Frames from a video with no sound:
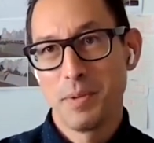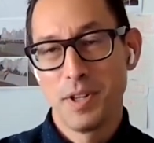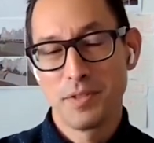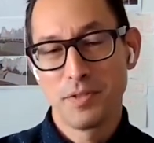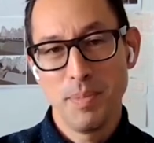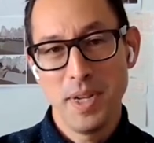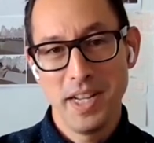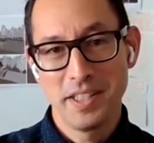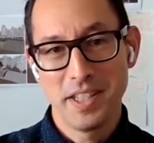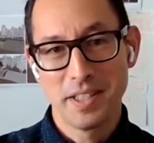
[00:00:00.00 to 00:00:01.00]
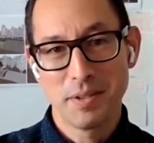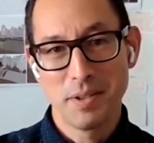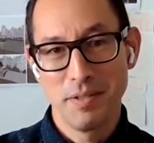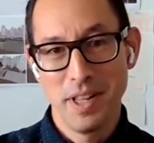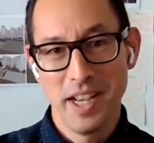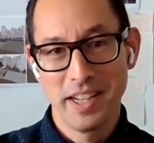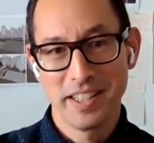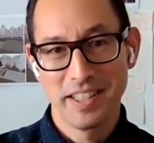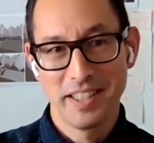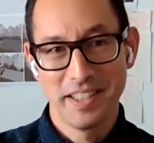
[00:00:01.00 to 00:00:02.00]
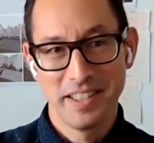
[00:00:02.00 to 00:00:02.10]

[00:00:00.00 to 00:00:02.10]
Whereas for me, it's just sort of like,